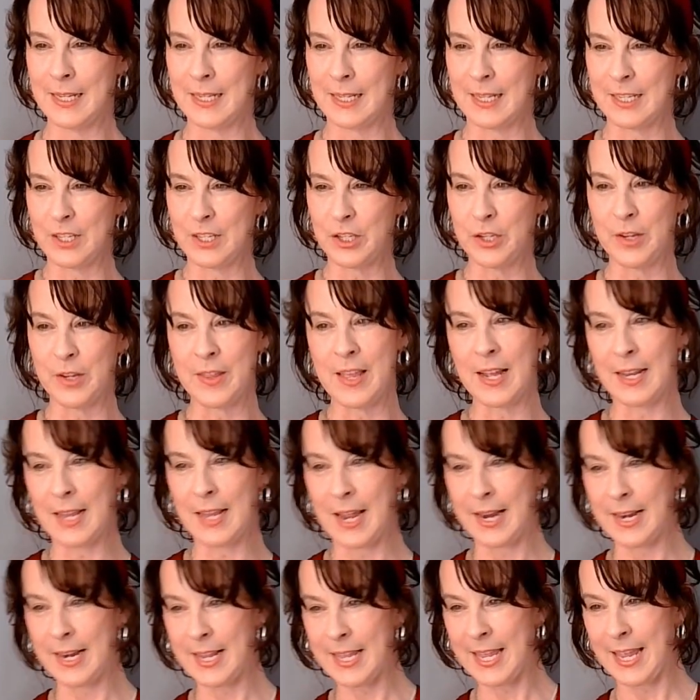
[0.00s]
Let's do that
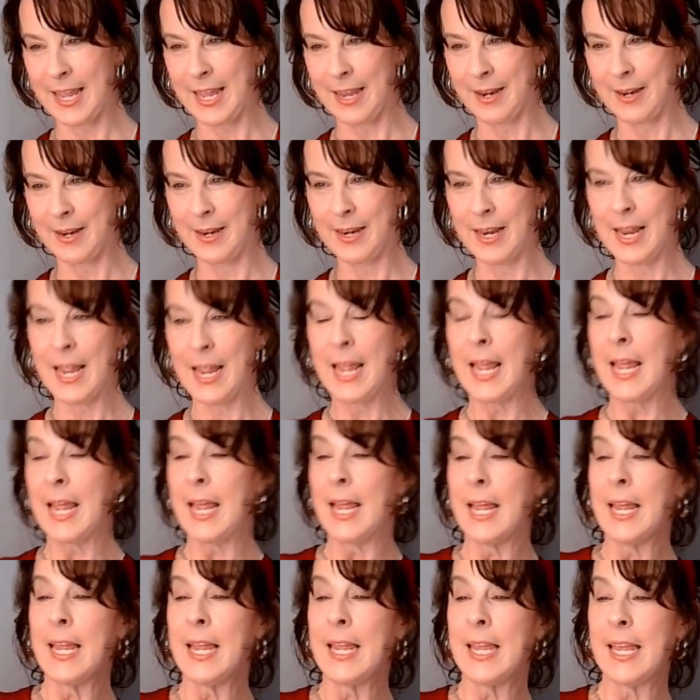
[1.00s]
line again.
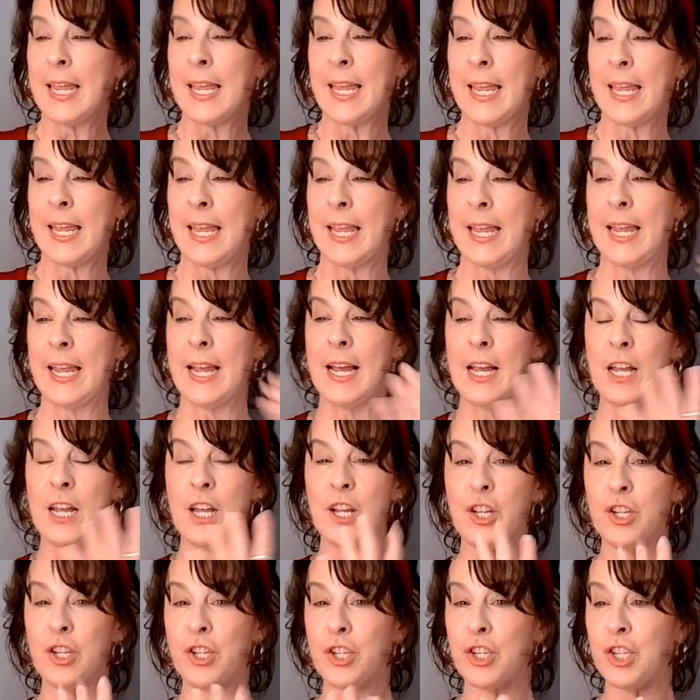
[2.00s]
He
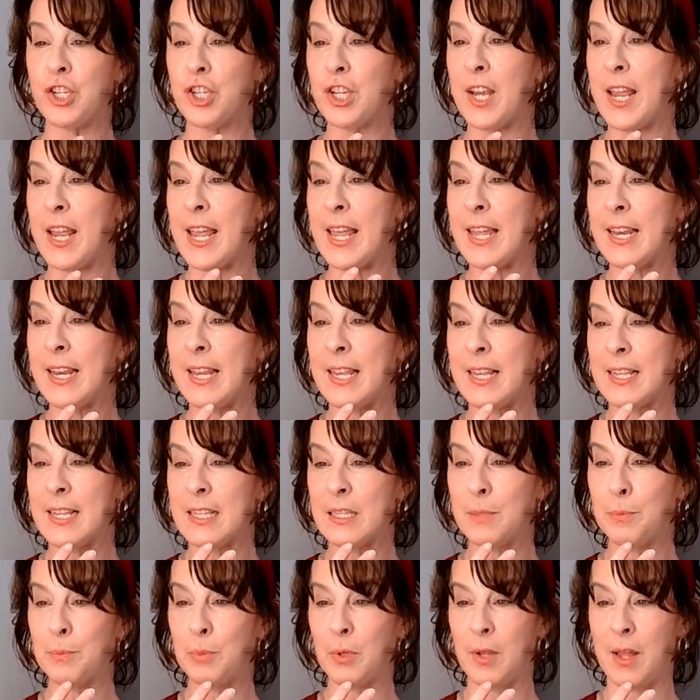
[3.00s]
shed
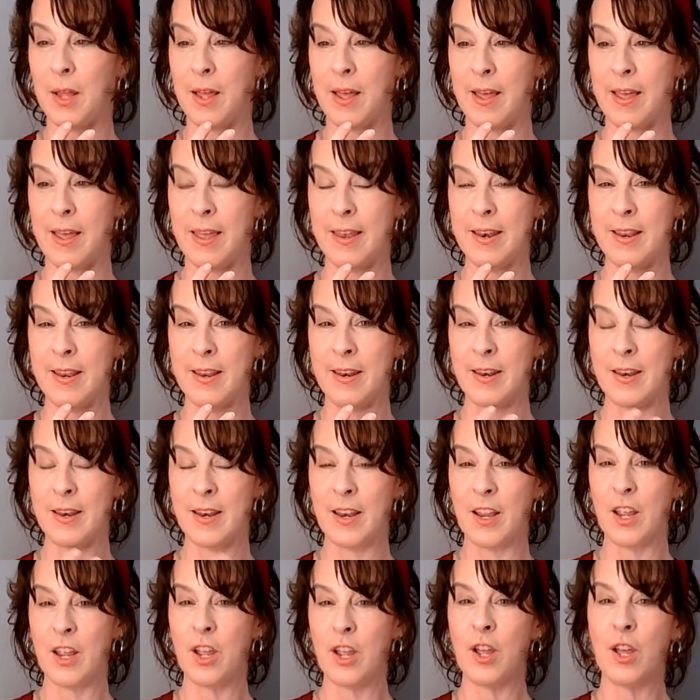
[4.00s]
his blood
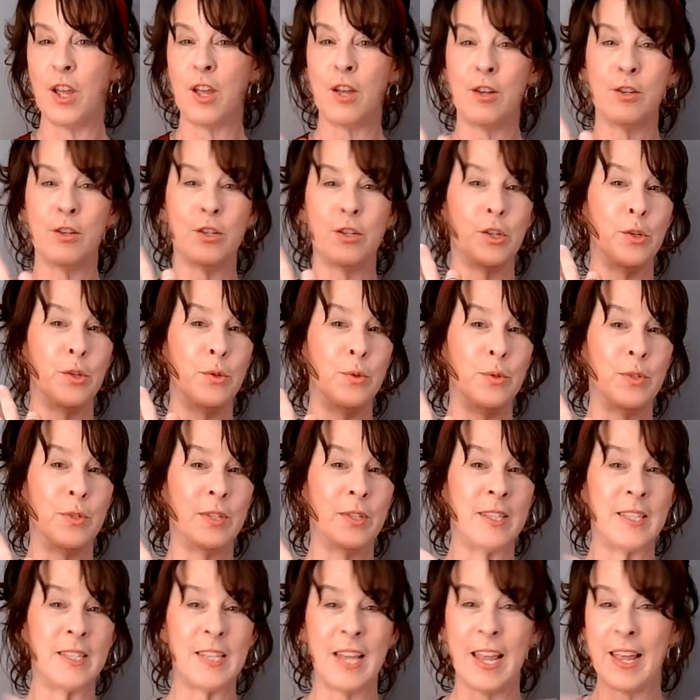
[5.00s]
to
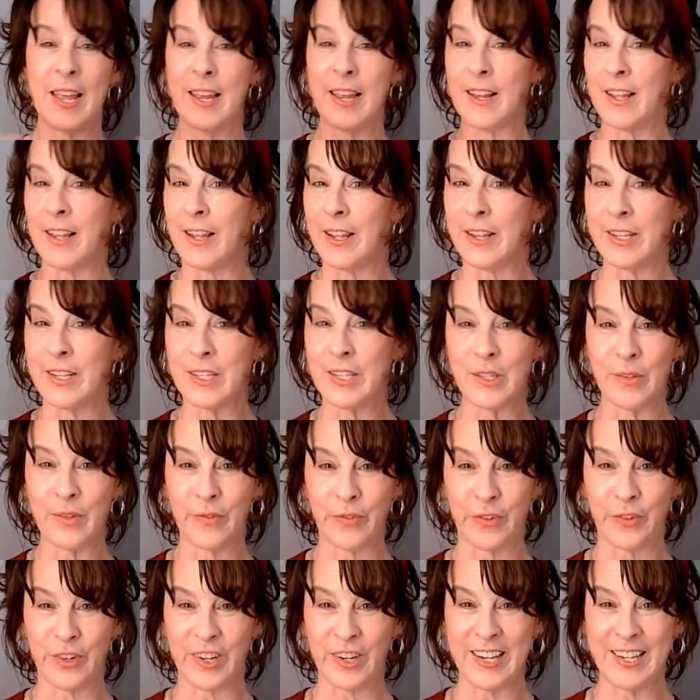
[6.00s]
set us
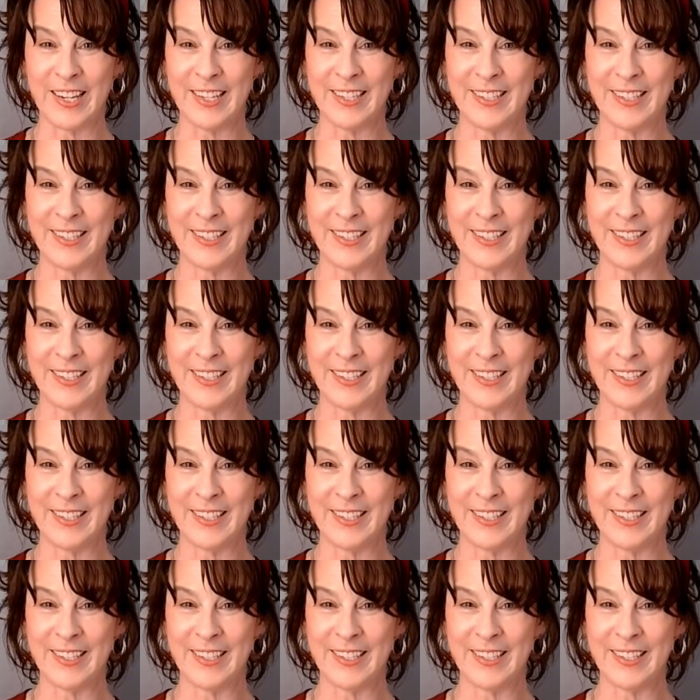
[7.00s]
free.